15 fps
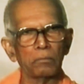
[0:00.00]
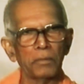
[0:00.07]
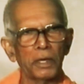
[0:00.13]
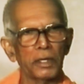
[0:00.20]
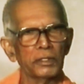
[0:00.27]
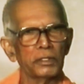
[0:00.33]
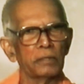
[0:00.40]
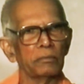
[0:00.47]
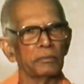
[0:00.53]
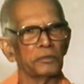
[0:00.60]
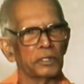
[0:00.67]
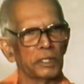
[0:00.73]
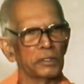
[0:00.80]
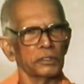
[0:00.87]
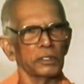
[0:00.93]
make
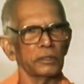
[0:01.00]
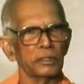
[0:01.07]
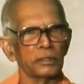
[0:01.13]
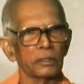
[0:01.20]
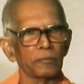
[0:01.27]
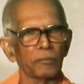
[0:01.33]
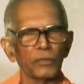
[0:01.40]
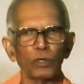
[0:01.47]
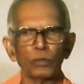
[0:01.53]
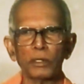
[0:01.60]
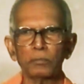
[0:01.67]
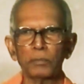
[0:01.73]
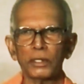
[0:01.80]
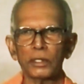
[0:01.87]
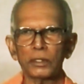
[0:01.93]
them decent
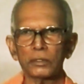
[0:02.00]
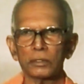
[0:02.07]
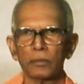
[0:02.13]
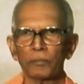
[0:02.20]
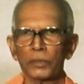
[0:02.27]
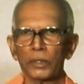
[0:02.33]
human beings,